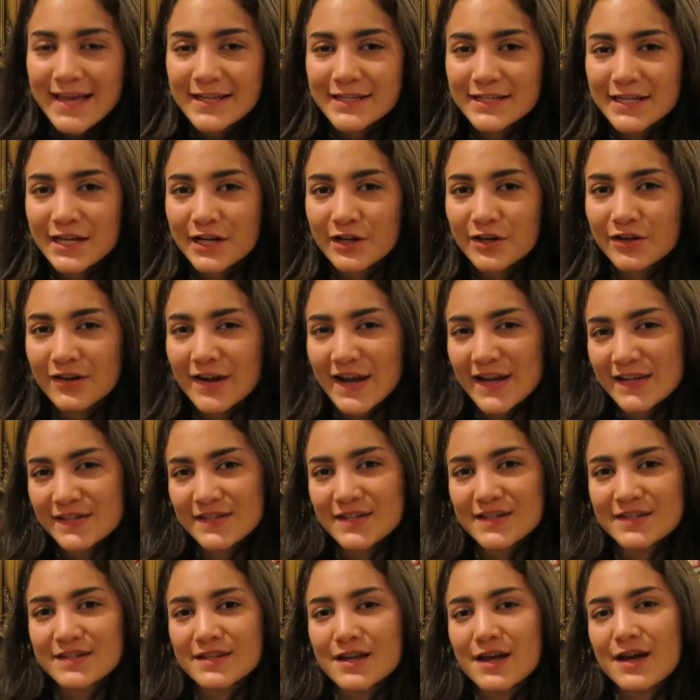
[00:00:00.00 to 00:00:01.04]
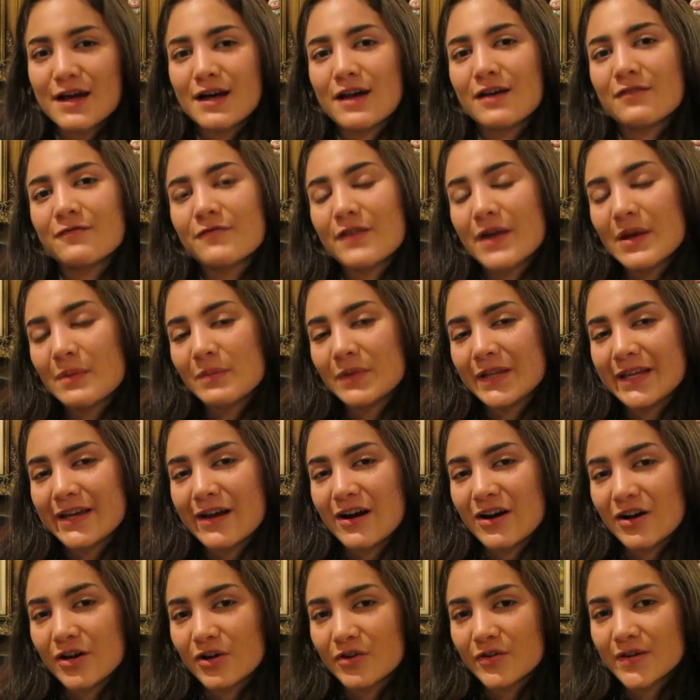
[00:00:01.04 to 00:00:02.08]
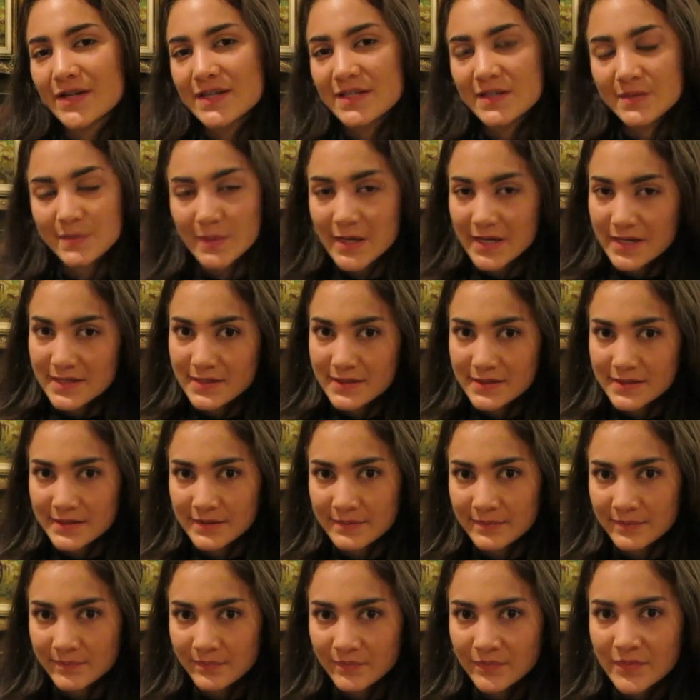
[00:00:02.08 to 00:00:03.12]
terrorizes a family on Christmas.